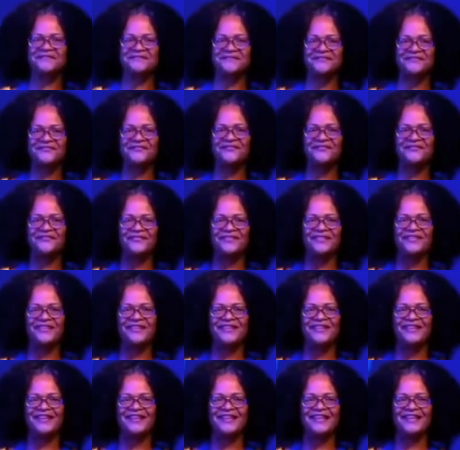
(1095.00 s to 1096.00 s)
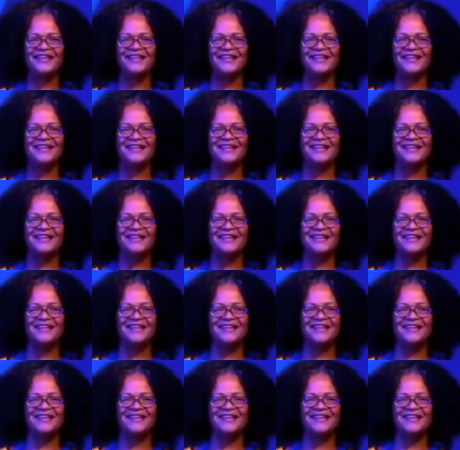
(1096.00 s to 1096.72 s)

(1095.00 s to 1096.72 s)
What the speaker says: (silence)